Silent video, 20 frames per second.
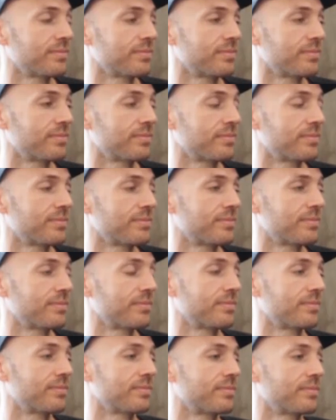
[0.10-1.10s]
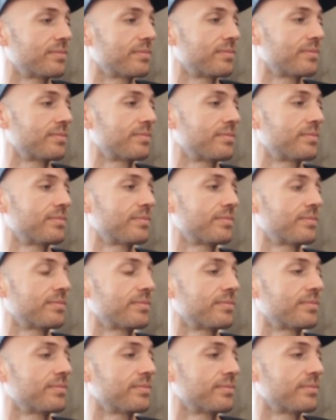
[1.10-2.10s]

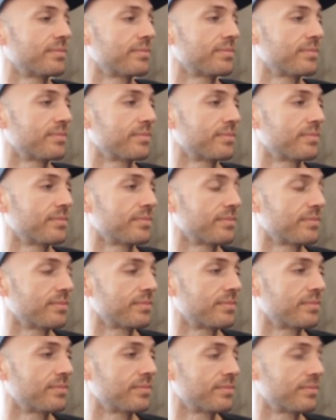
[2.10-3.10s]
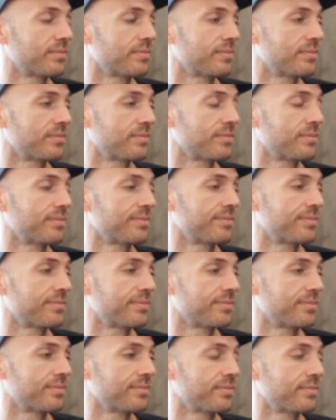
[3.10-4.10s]

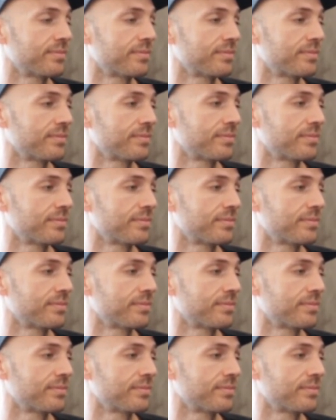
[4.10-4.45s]
(silent)